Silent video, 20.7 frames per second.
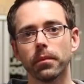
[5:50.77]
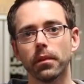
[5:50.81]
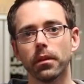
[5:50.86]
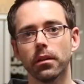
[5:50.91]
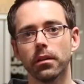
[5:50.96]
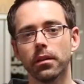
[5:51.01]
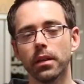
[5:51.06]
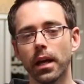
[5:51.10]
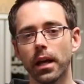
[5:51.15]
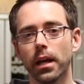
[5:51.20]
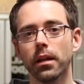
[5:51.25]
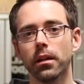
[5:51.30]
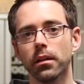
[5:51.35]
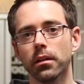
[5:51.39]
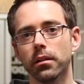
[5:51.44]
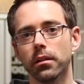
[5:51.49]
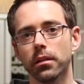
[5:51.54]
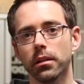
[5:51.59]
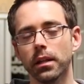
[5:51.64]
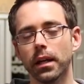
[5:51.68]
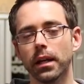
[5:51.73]
Then
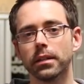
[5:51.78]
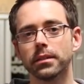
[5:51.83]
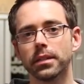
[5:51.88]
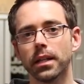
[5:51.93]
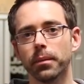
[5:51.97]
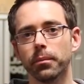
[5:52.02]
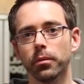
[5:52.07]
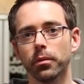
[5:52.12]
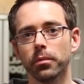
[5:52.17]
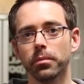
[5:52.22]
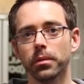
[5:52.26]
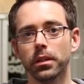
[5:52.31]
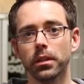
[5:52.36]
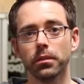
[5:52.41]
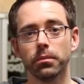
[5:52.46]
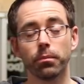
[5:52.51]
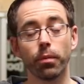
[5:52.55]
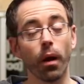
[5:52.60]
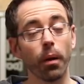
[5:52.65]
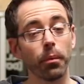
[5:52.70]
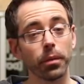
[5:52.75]
the next step would be
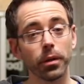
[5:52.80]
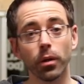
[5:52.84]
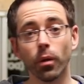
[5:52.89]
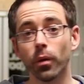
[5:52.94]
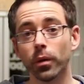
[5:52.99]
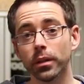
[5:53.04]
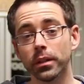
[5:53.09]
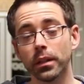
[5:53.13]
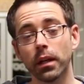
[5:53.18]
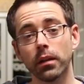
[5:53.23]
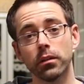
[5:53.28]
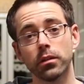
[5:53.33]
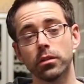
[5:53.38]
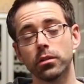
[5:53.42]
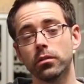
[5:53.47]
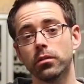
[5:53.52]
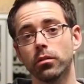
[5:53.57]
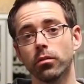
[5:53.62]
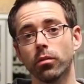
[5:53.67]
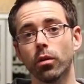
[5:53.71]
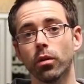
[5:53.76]
probably going down
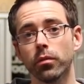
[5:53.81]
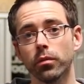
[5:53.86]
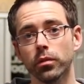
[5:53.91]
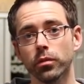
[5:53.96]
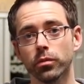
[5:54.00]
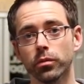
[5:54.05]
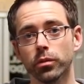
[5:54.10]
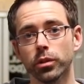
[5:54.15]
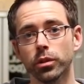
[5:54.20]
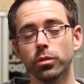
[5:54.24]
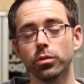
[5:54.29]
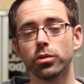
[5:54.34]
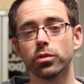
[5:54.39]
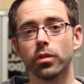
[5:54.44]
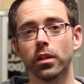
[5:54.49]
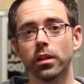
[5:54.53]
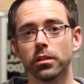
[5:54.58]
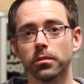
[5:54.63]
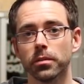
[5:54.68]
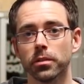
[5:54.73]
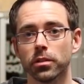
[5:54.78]
the road of a used
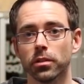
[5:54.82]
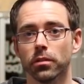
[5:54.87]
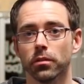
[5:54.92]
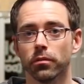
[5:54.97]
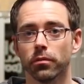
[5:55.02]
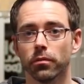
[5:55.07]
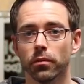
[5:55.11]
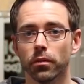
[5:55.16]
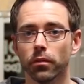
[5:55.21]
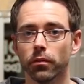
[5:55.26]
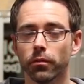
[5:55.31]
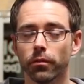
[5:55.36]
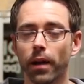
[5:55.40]
transmission.